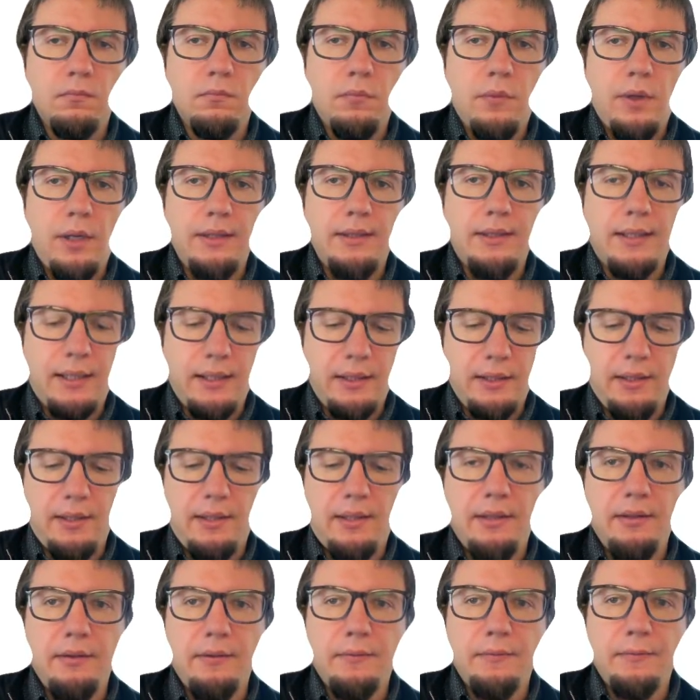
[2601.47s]
at
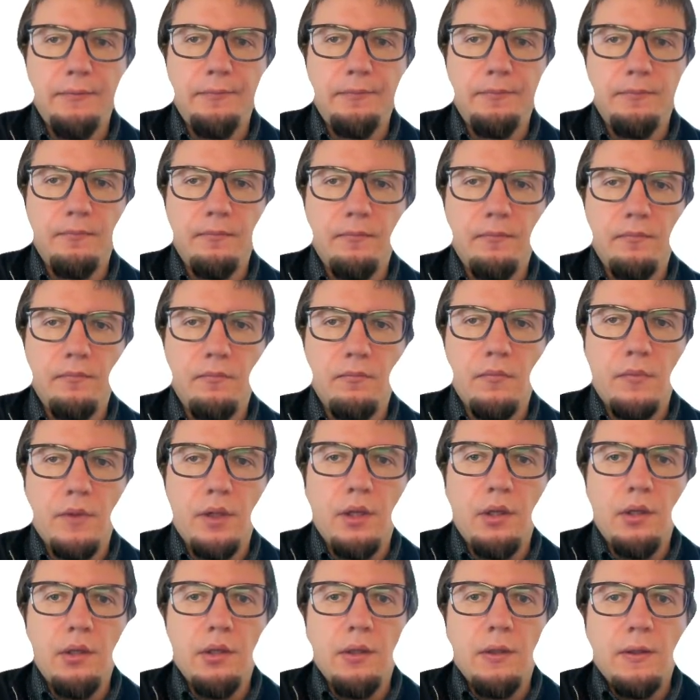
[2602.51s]
II,
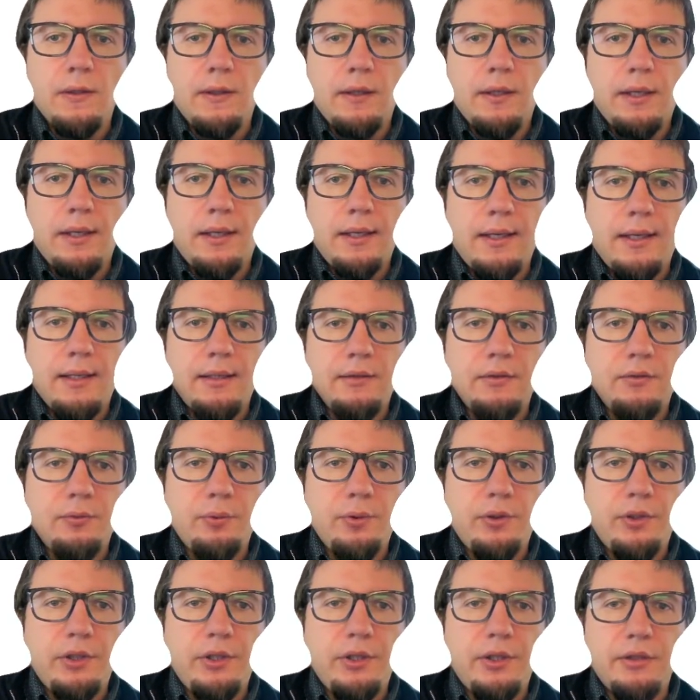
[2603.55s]
and
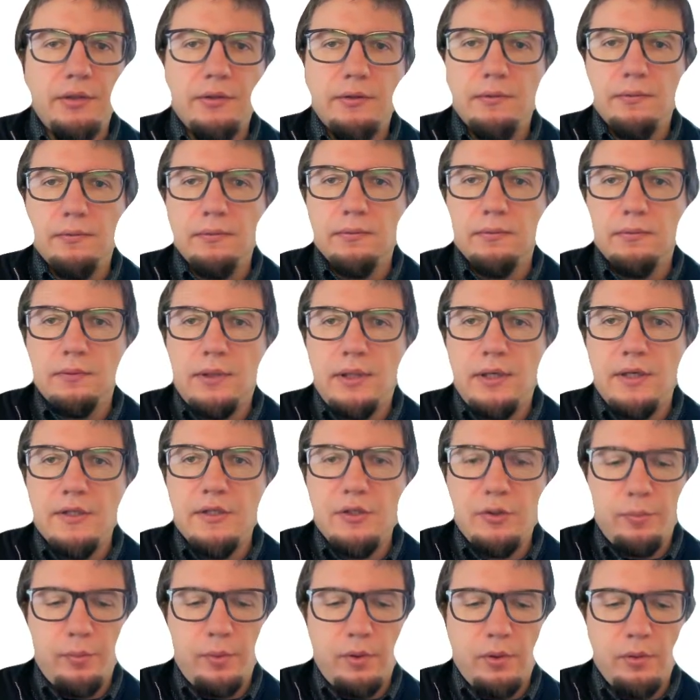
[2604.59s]
we need, I
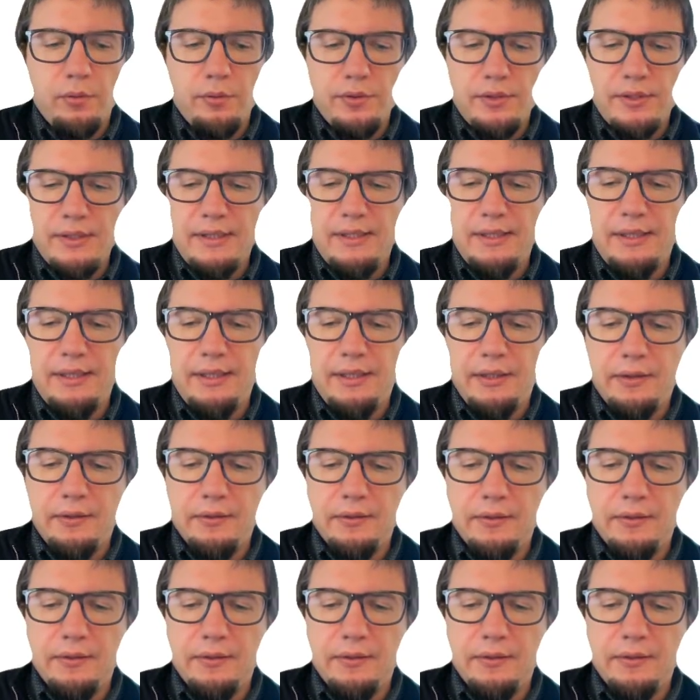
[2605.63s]
suppose, TII.